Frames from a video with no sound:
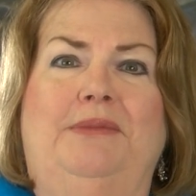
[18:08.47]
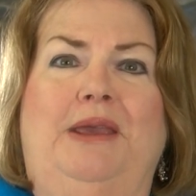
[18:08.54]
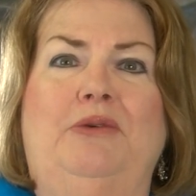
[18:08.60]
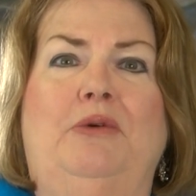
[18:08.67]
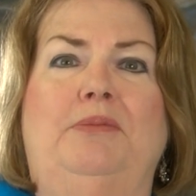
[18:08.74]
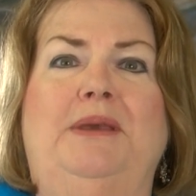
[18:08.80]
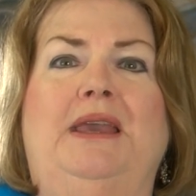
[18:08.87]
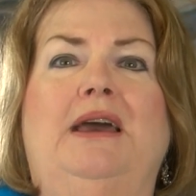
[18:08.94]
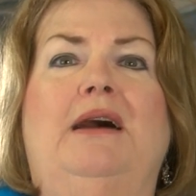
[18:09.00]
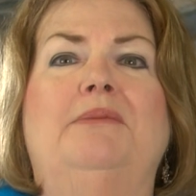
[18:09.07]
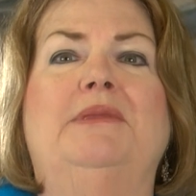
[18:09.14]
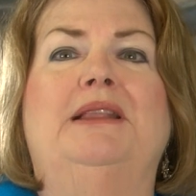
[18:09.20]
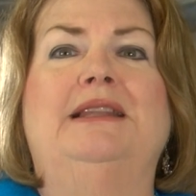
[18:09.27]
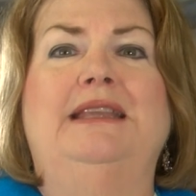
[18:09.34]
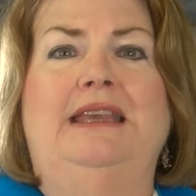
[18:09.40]
they will become
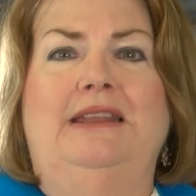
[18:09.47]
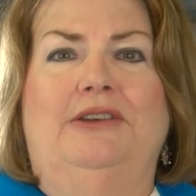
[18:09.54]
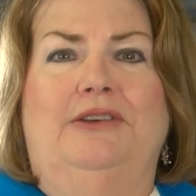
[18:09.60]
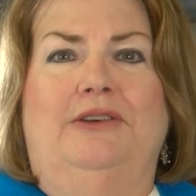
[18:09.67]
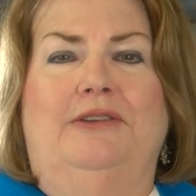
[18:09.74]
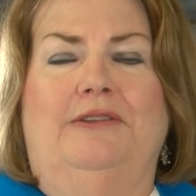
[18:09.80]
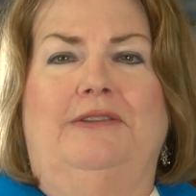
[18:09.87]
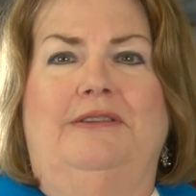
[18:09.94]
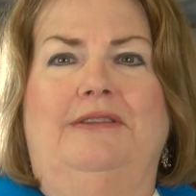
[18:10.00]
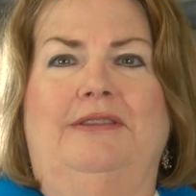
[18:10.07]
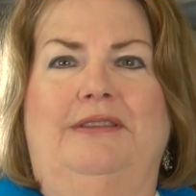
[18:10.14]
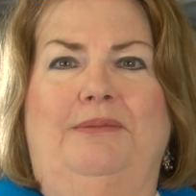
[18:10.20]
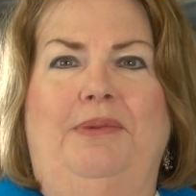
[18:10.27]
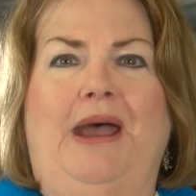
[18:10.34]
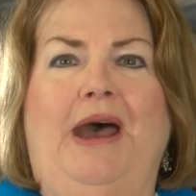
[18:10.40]
the leaders,
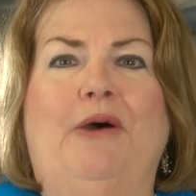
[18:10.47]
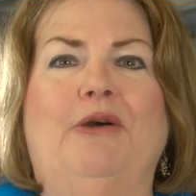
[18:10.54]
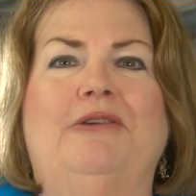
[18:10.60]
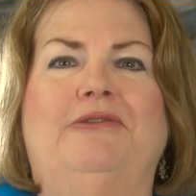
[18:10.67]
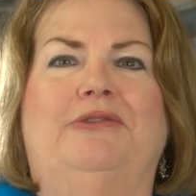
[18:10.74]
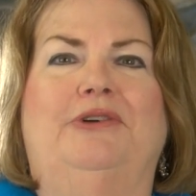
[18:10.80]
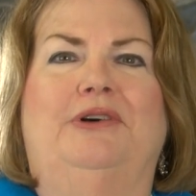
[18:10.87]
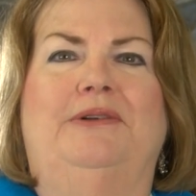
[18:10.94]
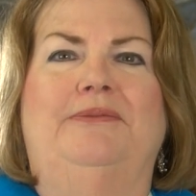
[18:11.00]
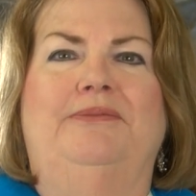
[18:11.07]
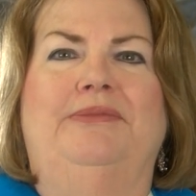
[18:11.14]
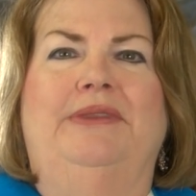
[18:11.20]
the powerful.